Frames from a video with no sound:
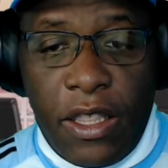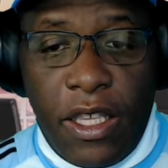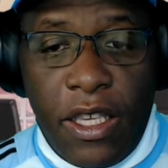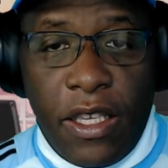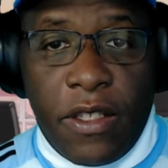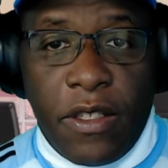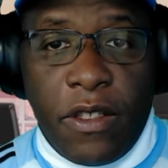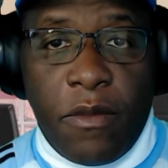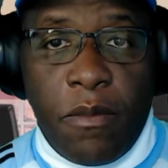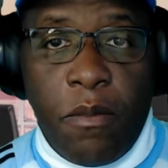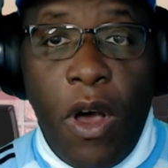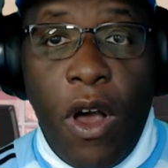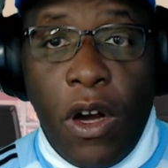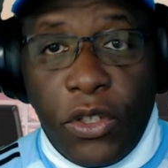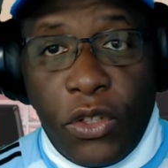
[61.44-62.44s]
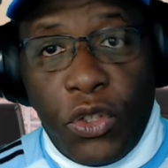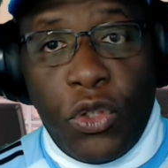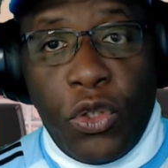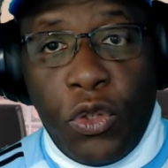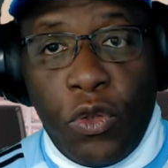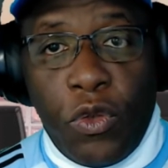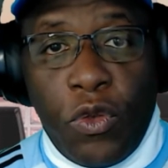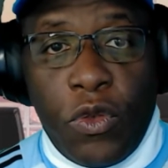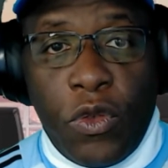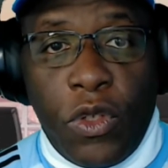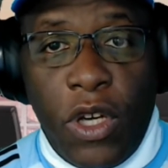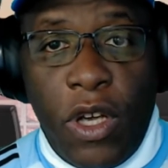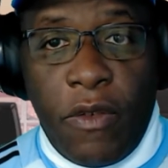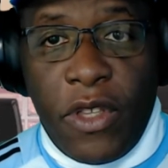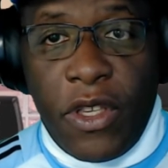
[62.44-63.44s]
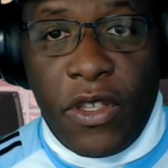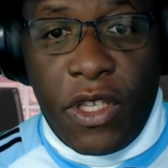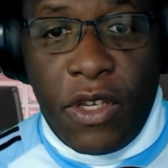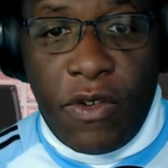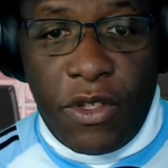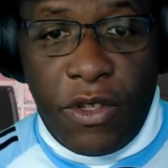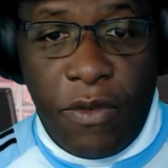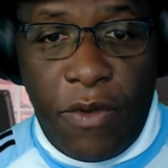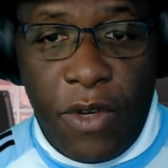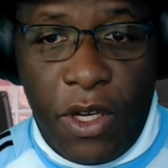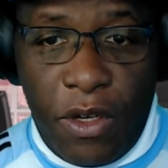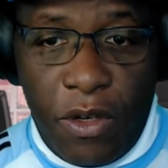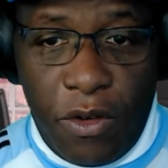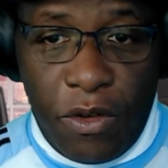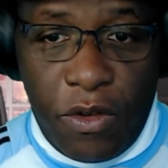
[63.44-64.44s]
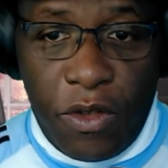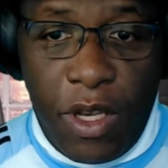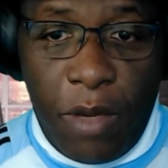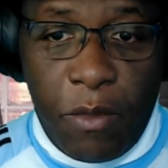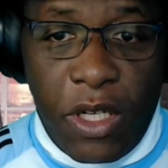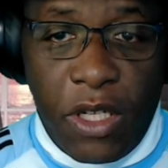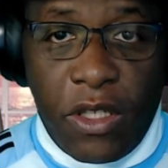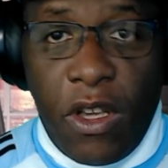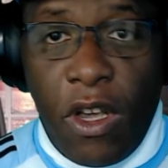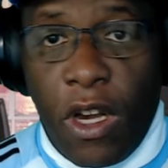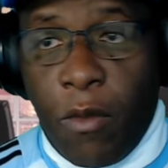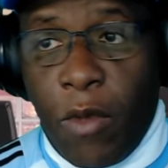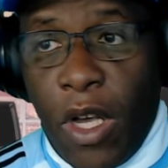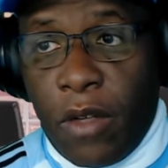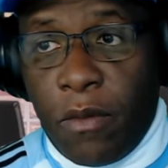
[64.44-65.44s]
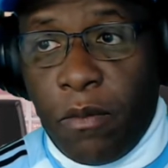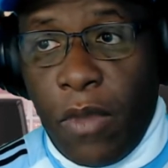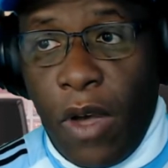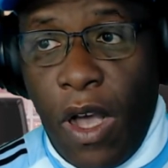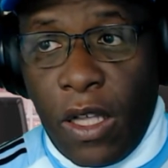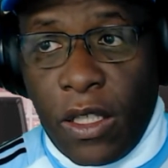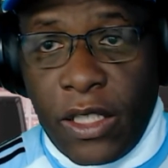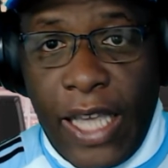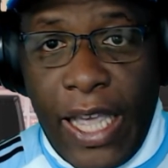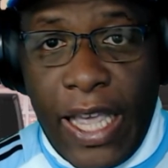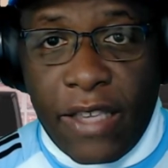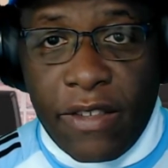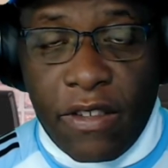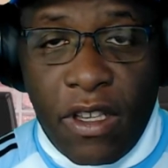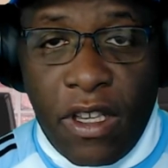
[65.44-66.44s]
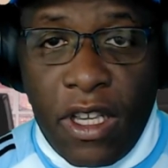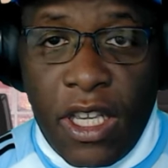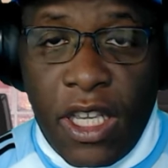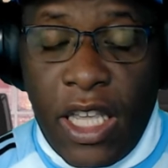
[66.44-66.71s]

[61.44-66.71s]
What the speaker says: in this part 2 of this series of videos, I'm going to talk about podcasts.